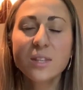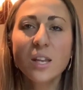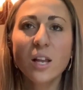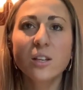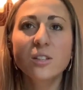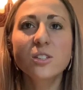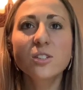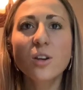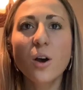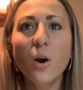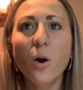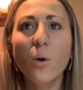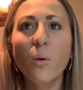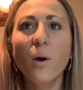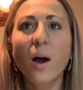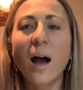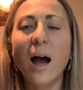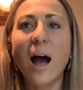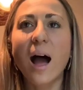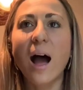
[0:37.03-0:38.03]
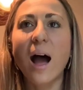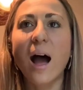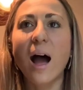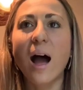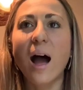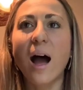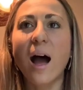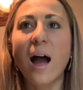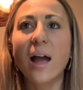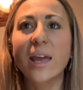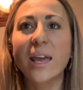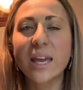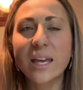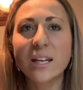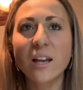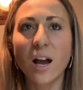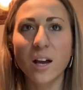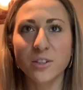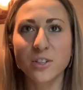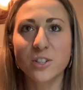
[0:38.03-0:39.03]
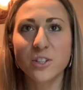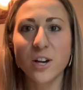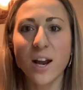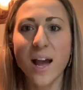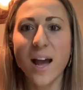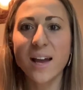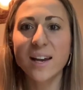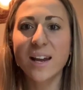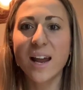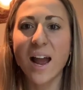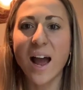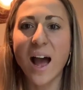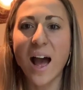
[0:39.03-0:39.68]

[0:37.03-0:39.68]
So in undergrad,